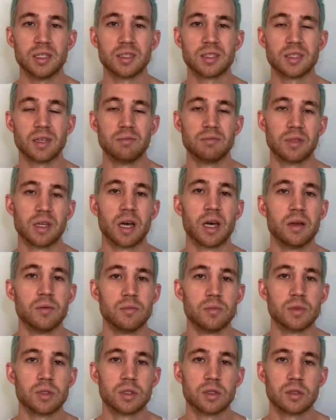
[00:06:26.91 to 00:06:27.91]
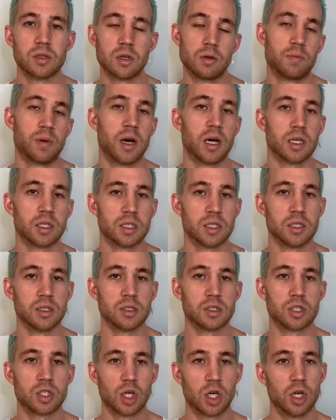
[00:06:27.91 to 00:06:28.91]
Sometimes the deposit
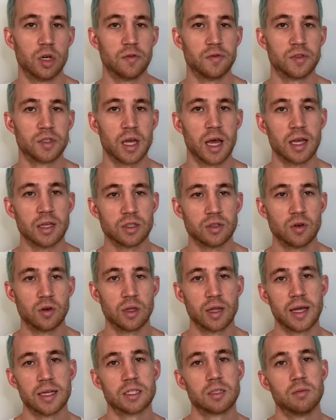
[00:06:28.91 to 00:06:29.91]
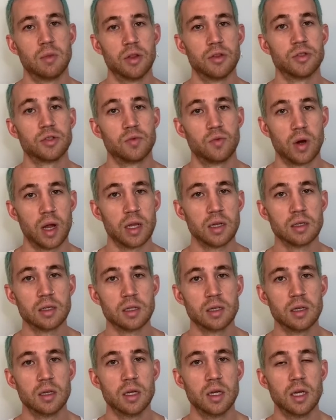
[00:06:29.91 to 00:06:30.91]
serves as your last month's rent.
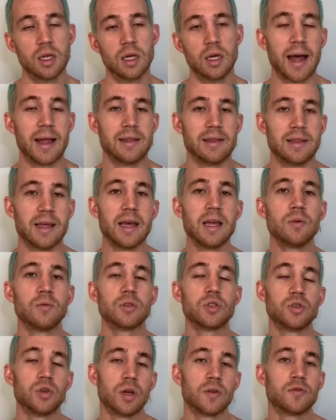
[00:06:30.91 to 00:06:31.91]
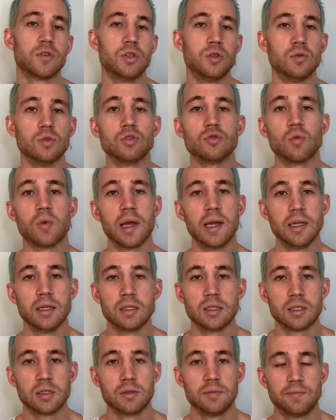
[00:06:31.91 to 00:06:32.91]
And then what you have to do is
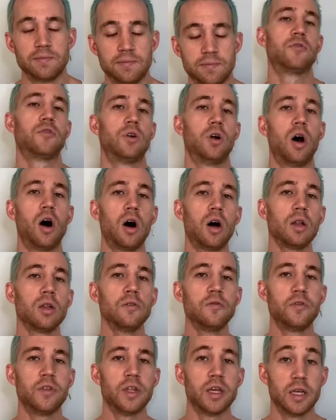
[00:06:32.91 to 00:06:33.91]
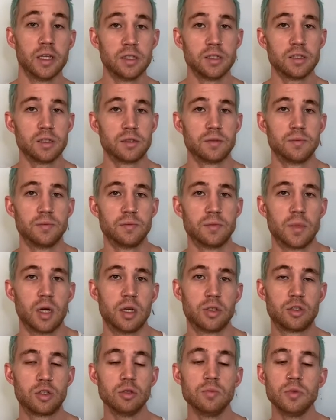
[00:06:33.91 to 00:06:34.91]
wait. After all of this,
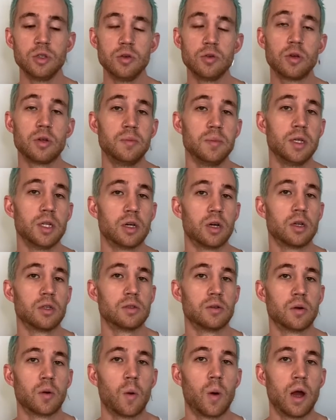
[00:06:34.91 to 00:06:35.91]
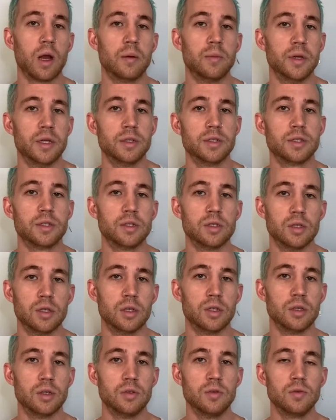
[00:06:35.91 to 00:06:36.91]
assuming you can meet all the requirements,
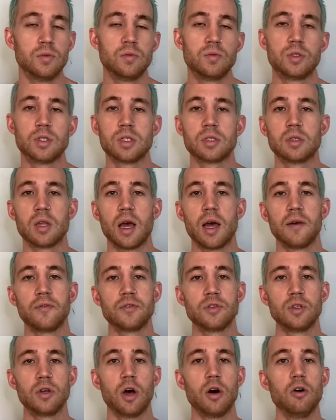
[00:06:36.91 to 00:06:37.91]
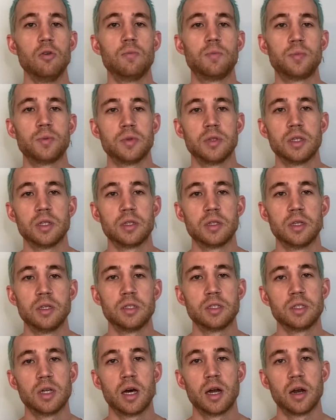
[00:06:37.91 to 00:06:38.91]
you just have to hope that
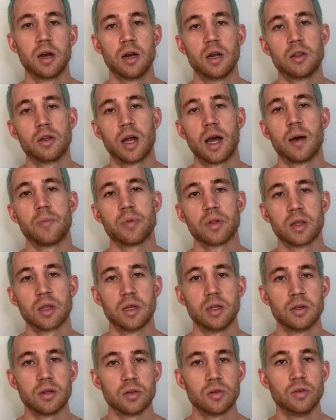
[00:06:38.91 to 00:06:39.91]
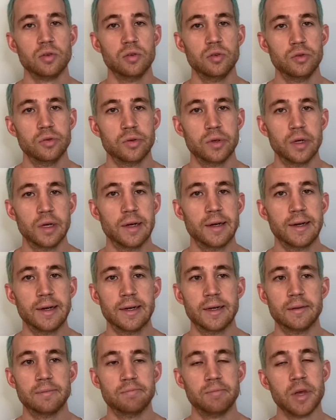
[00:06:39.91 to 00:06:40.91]
there's not another applicant who
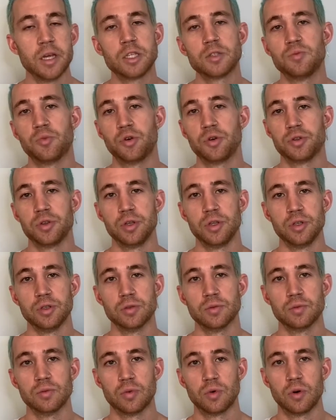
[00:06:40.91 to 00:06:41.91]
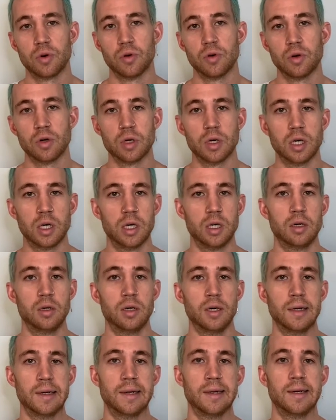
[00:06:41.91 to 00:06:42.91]
makes more than you, or
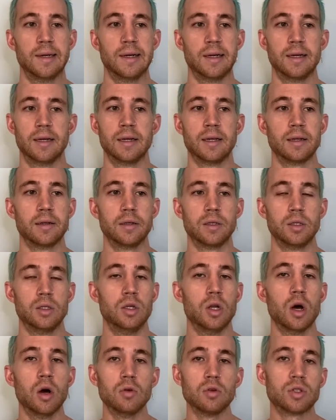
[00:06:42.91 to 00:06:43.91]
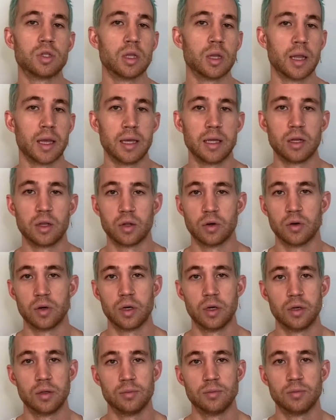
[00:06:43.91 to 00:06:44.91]
knows the
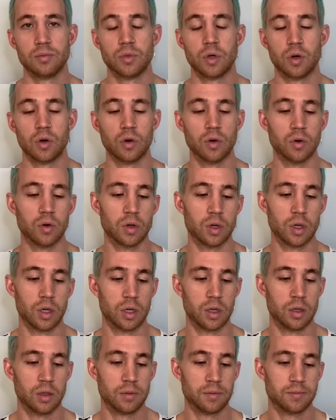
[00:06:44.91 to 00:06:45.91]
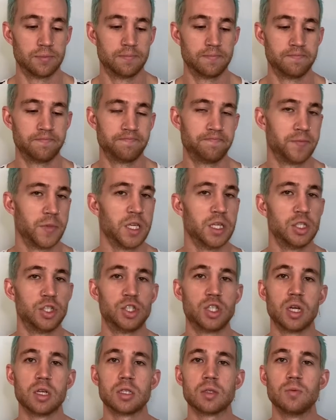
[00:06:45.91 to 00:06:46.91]
landlord, or is
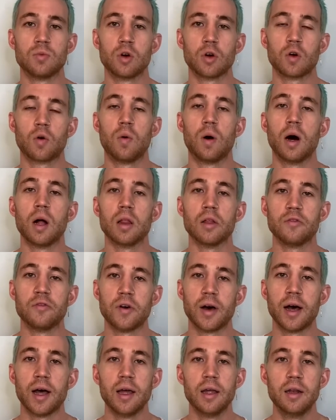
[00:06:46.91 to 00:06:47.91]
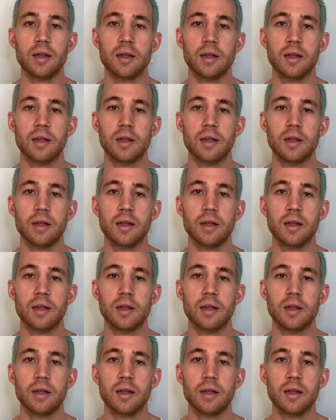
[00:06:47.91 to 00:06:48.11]
just more qualified.